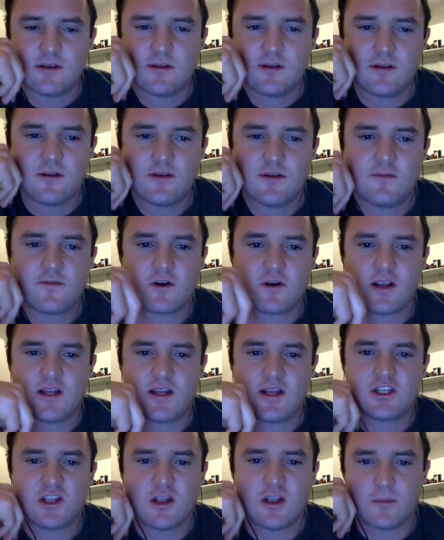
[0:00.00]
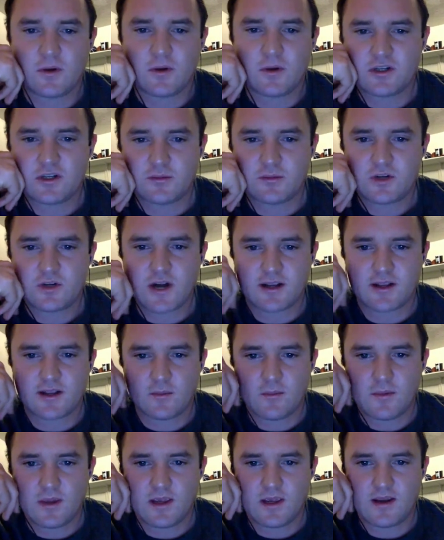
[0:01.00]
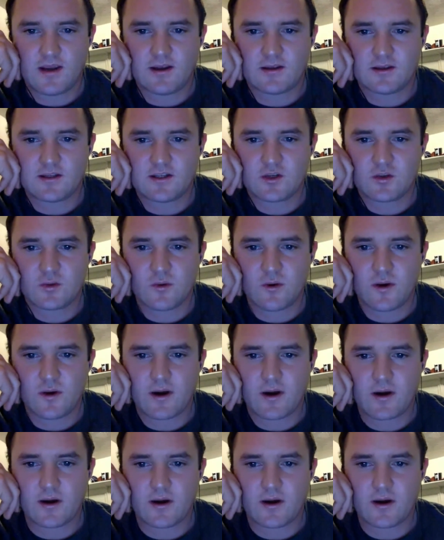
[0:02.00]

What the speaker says: for each number subtract the mean and square the